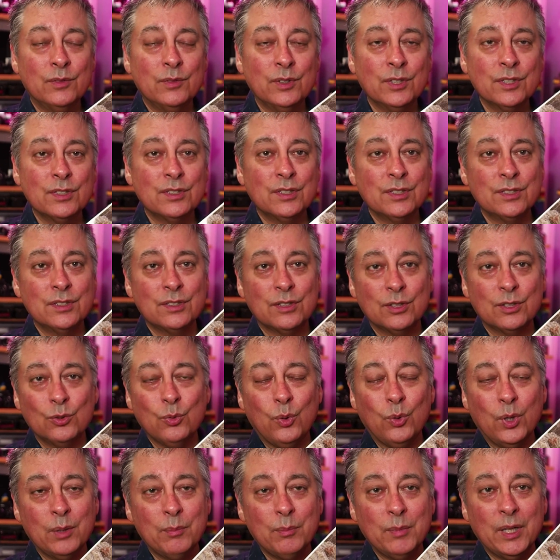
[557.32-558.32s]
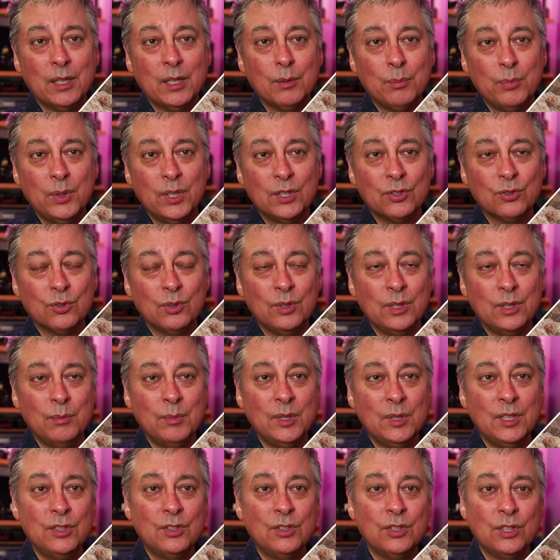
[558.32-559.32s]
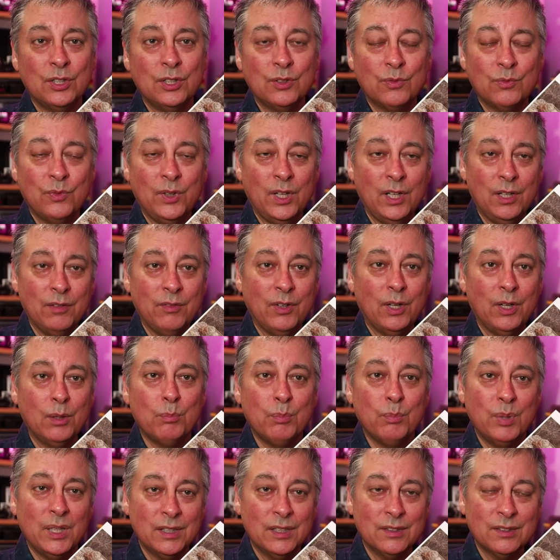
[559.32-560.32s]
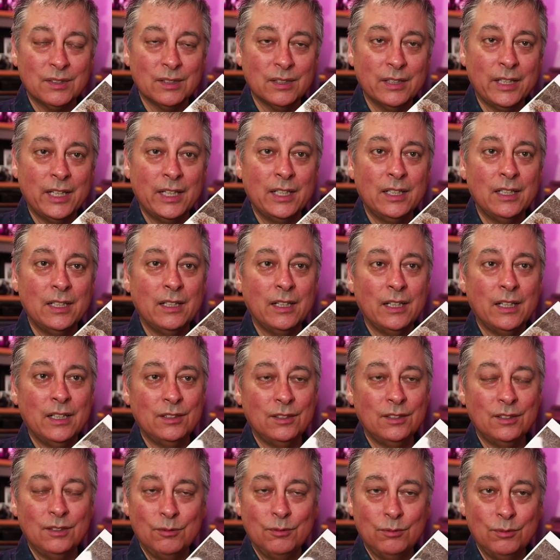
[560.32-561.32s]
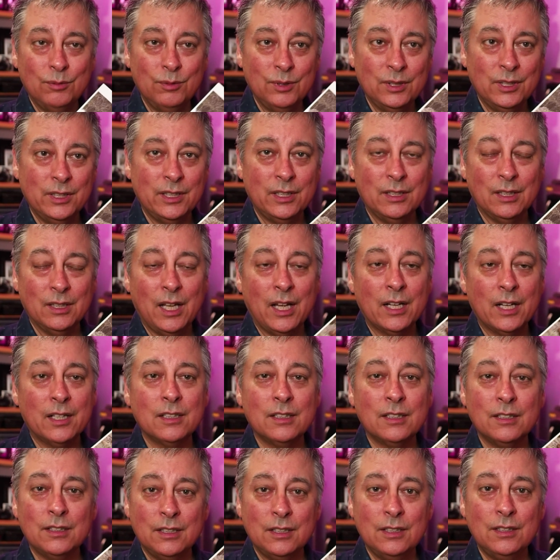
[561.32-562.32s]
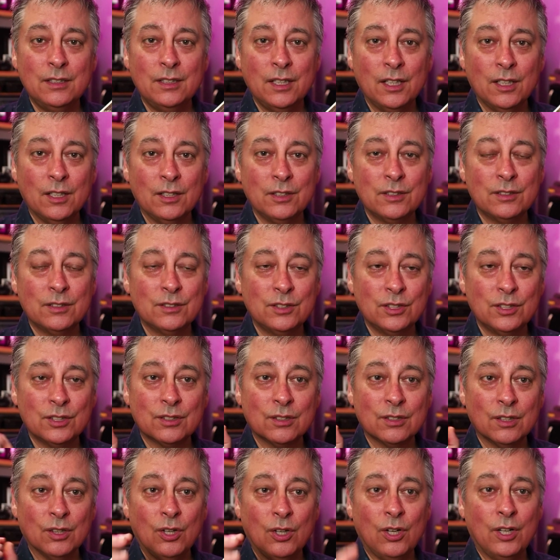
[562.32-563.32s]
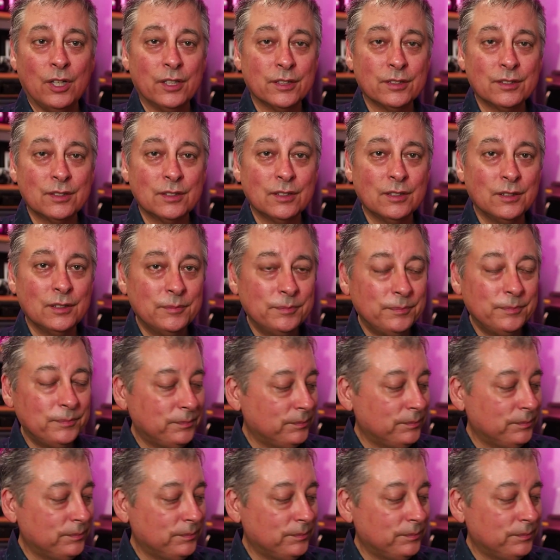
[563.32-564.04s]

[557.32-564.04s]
versus the twenty megapixel image is very, very pixelated, and really a lot of the detail is just lost.